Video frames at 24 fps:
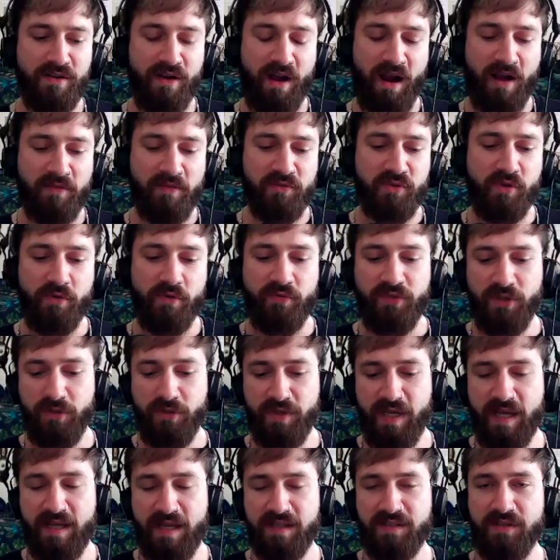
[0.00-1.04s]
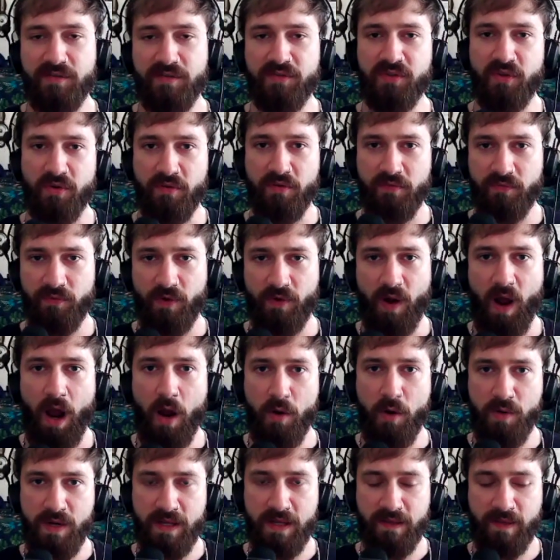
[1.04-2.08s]
after a few years of sort of
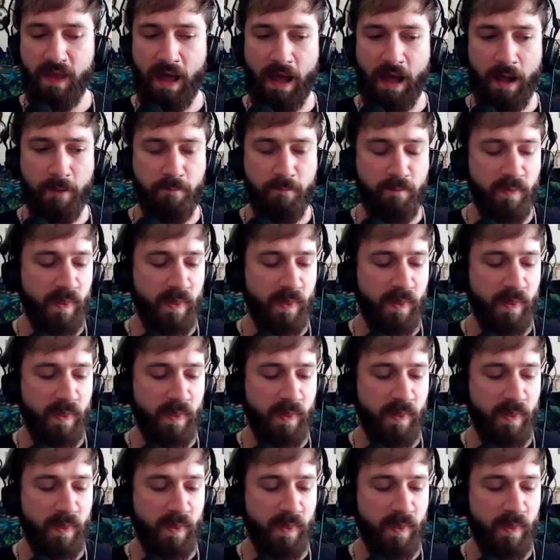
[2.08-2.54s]
honing that,